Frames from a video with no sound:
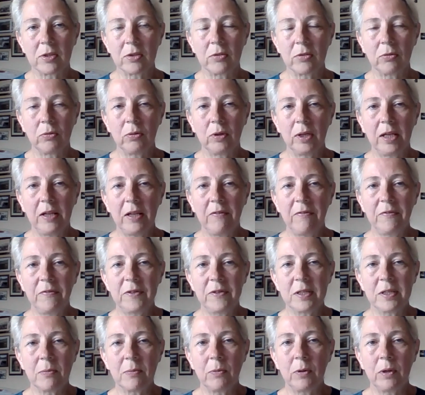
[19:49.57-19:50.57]
So if
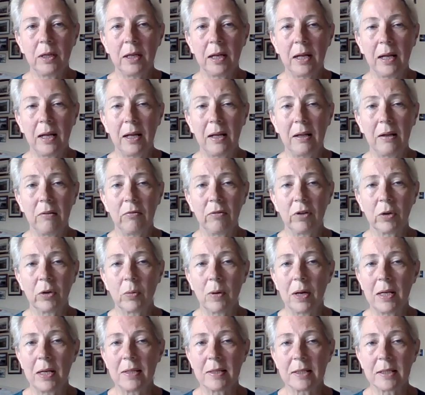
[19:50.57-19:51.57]
someone
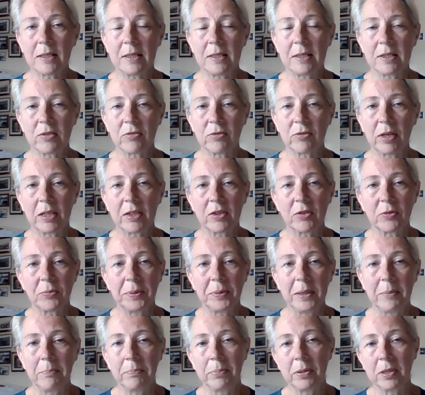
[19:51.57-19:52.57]
requires a
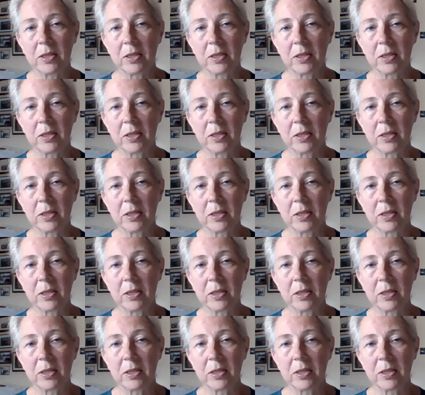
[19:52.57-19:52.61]
hysterectomy